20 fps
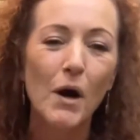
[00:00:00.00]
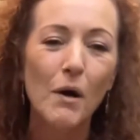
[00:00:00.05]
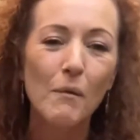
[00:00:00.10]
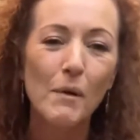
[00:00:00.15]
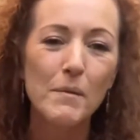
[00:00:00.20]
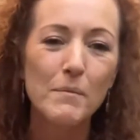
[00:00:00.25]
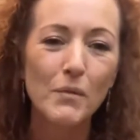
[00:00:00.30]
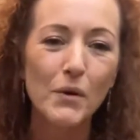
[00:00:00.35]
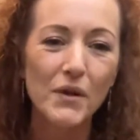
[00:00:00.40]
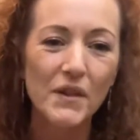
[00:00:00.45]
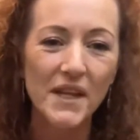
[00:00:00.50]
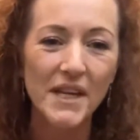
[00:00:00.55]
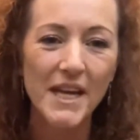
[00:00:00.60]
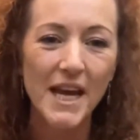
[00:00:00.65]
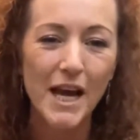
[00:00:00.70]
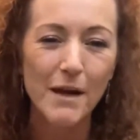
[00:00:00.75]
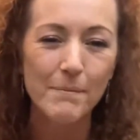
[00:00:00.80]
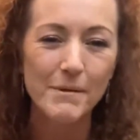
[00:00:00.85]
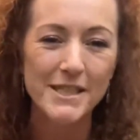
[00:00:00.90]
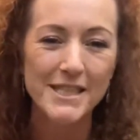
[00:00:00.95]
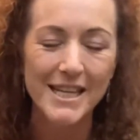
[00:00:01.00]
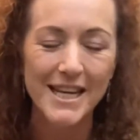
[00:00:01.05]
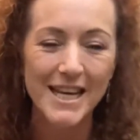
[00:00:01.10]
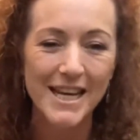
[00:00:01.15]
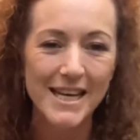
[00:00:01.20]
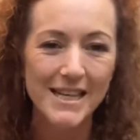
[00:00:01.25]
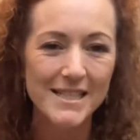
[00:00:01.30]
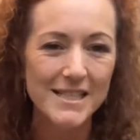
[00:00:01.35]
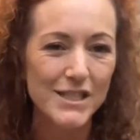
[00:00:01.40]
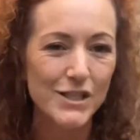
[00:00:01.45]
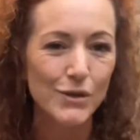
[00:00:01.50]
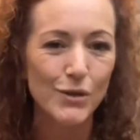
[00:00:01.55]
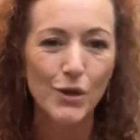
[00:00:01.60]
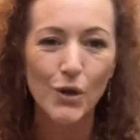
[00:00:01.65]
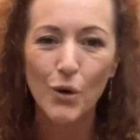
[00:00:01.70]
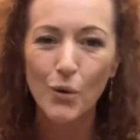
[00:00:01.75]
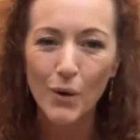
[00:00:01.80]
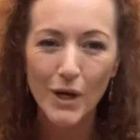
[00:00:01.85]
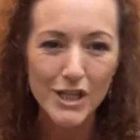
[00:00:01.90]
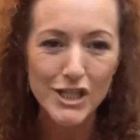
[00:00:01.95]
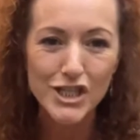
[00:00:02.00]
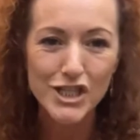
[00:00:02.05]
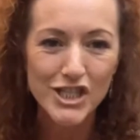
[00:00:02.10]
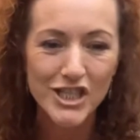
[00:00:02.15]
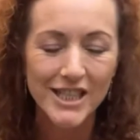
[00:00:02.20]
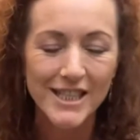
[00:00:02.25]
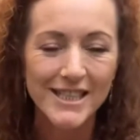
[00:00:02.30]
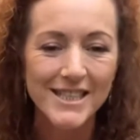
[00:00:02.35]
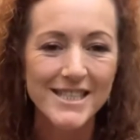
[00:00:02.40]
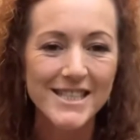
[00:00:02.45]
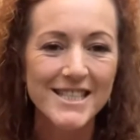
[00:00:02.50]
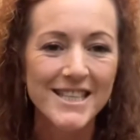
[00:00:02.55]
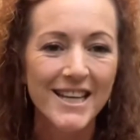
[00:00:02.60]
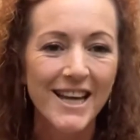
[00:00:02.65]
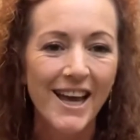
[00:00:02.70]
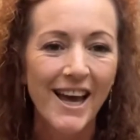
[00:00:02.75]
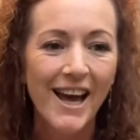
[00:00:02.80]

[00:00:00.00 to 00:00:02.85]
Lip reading: We're more than happy to answer your questions